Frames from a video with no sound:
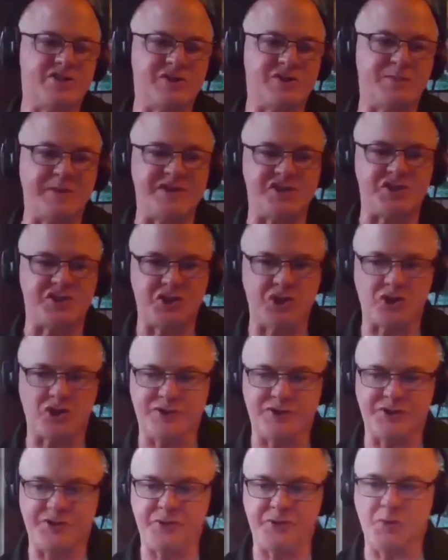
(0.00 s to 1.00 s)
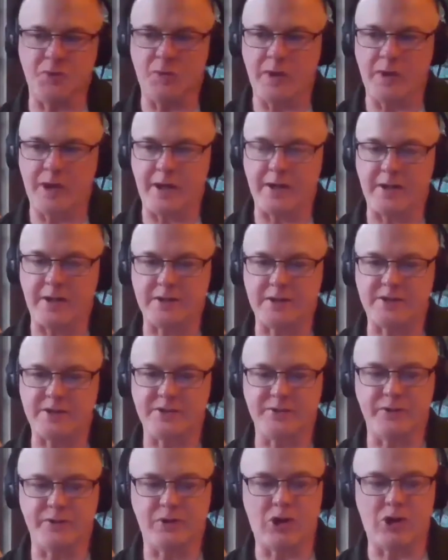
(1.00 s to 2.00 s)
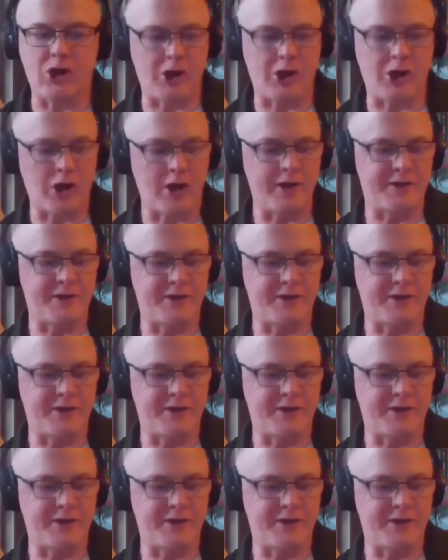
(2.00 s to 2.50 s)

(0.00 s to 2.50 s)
be sure to log on to